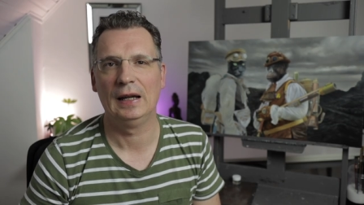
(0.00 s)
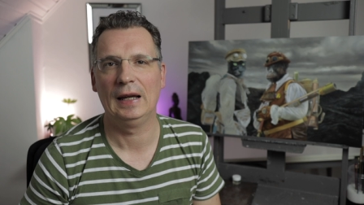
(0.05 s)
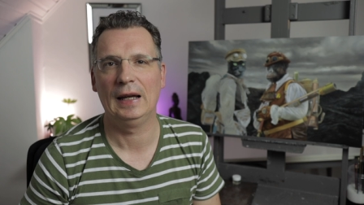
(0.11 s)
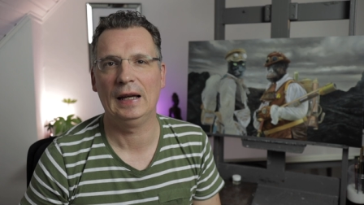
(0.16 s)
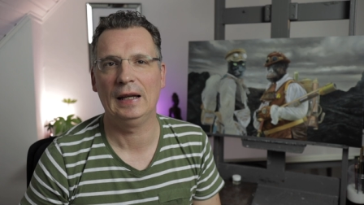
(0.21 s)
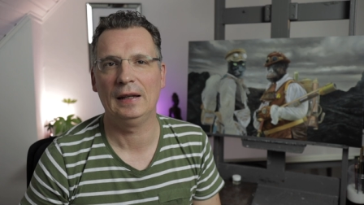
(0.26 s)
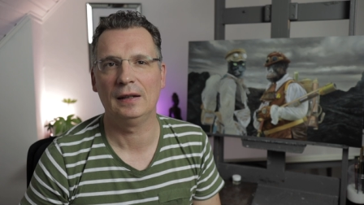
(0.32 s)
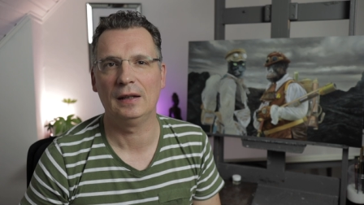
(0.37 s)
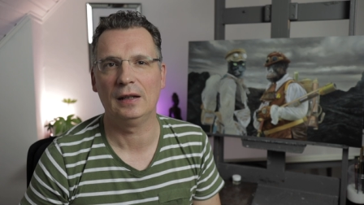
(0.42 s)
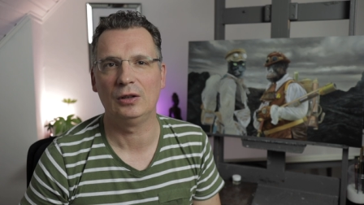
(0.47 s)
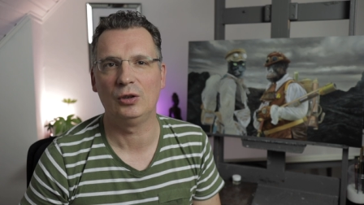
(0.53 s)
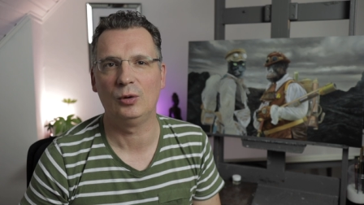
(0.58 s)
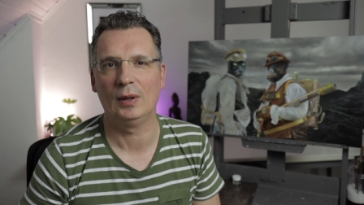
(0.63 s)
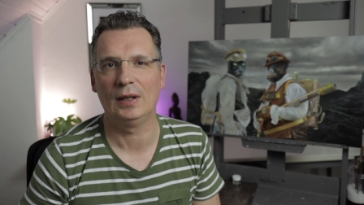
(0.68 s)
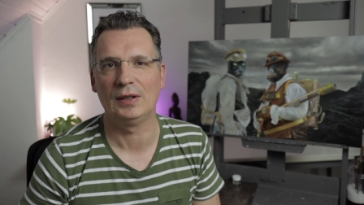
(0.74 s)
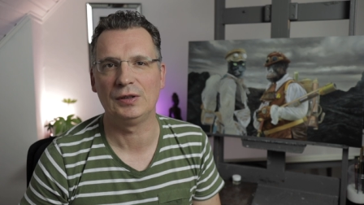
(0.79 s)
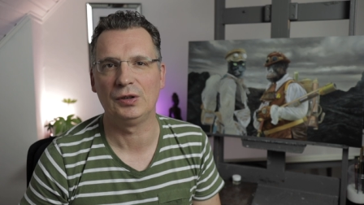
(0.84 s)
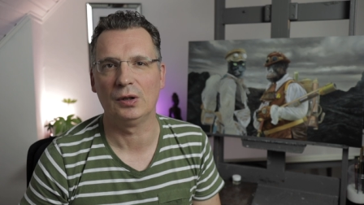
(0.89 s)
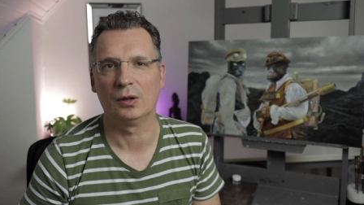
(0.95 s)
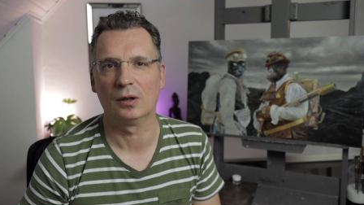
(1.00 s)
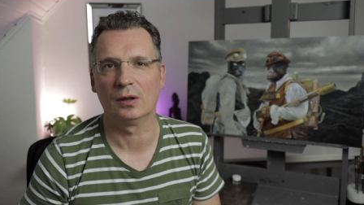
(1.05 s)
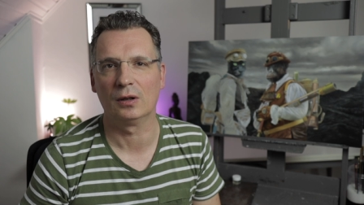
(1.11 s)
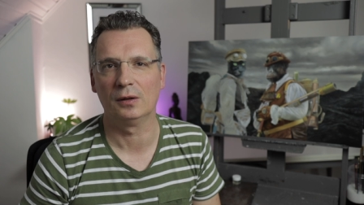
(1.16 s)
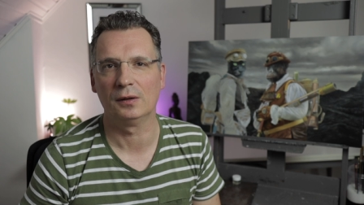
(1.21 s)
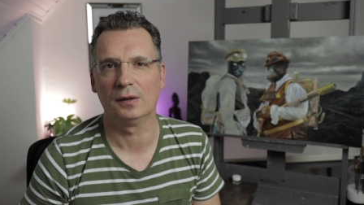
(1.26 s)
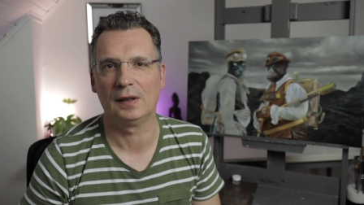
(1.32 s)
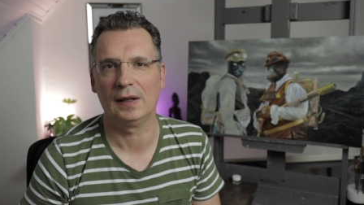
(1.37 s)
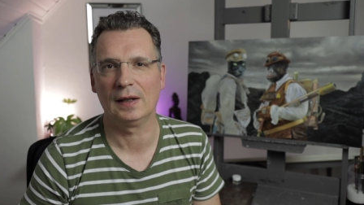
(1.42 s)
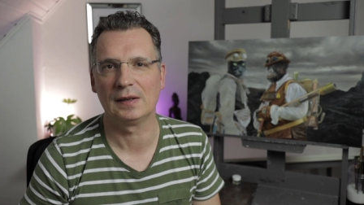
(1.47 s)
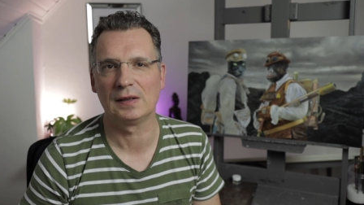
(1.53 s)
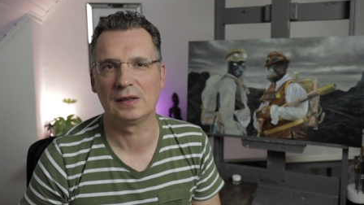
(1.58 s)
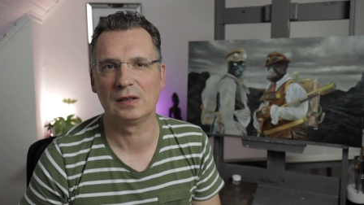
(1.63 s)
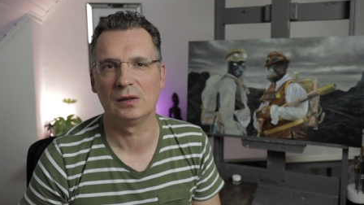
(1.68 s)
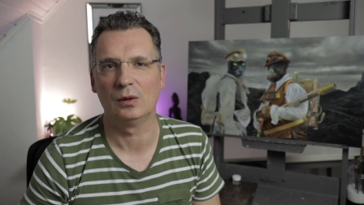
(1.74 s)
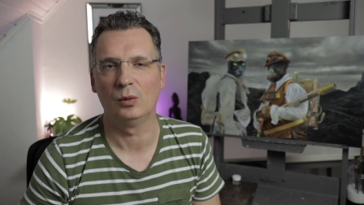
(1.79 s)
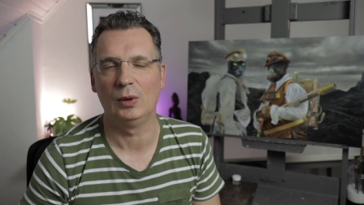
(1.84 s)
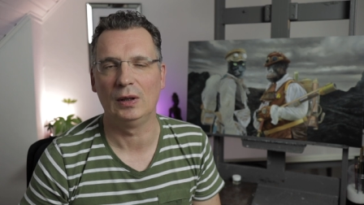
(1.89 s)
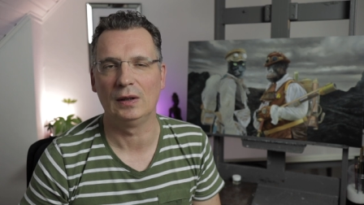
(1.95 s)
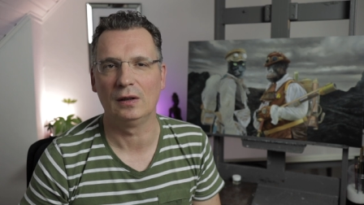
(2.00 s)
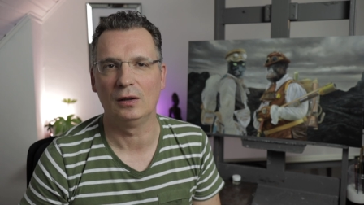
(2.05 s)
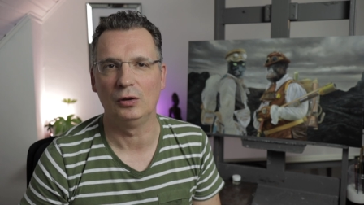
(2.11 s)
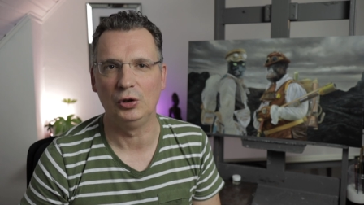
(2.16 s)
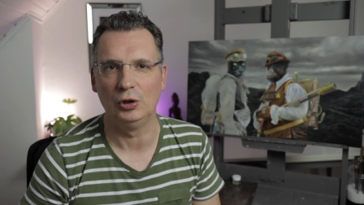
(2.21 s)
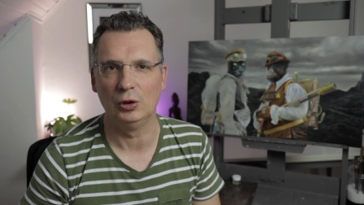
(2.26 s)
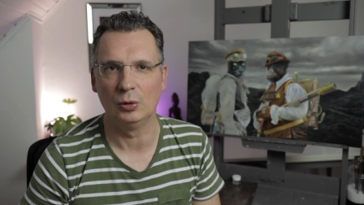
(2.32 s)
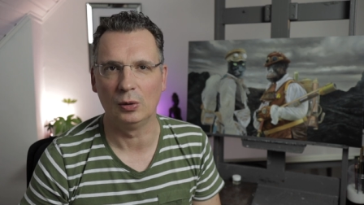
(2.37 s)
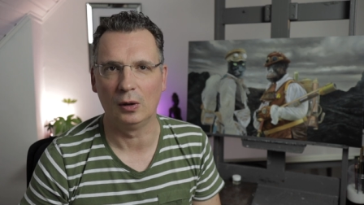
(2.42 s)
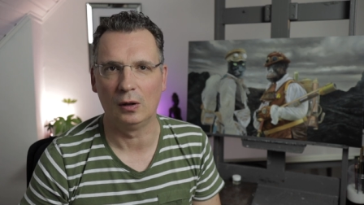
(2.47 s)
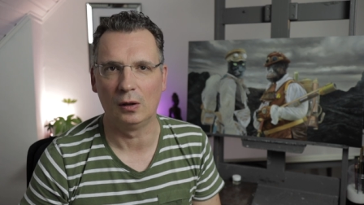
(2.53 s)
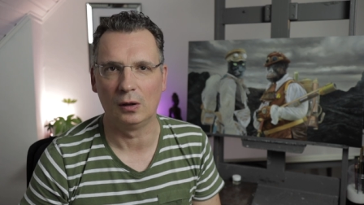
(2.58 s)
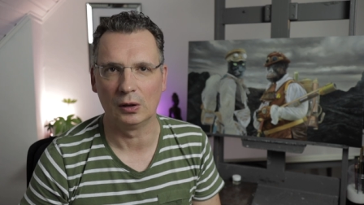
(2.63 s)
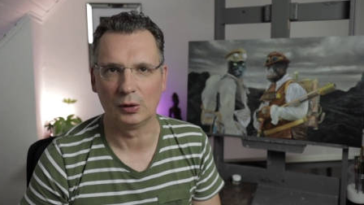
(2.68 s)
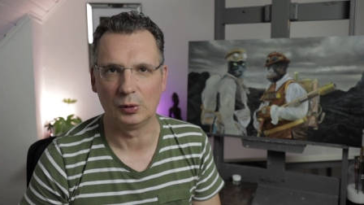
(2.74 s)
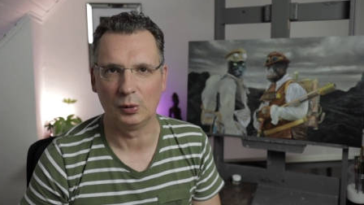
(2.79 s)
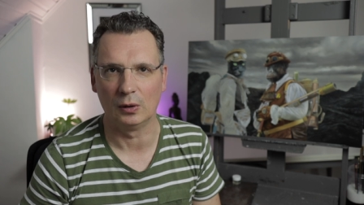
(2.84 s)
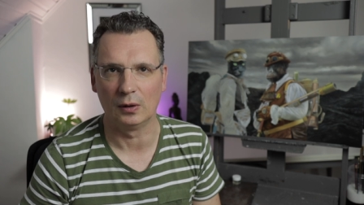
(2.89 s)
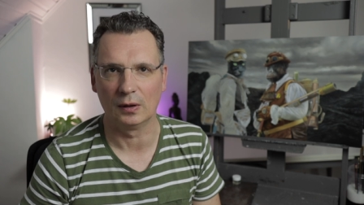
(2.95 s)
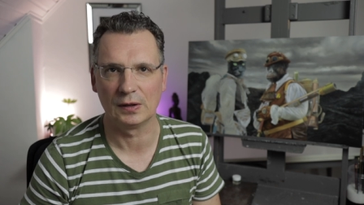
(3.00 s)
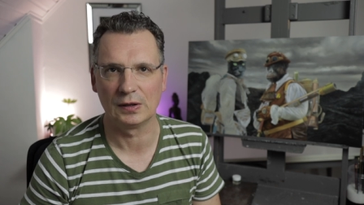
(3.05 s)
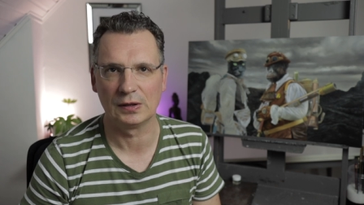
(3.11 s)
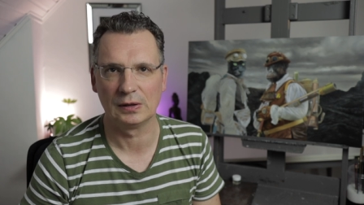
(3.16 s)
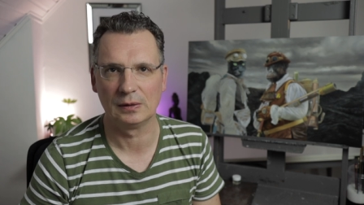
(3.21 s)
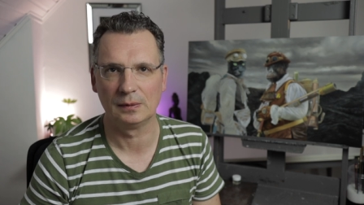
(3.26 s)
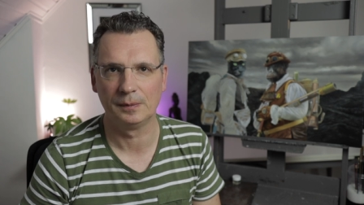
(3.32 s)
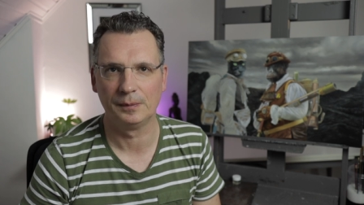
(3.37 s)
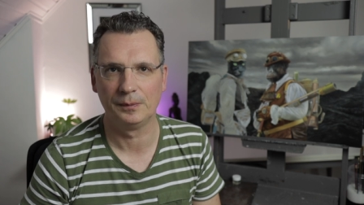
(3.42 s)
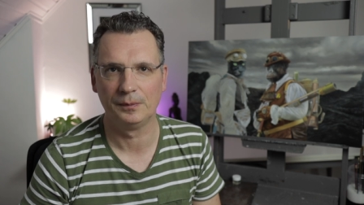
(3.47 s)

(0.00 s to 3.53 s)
and address your contacts with new artworks.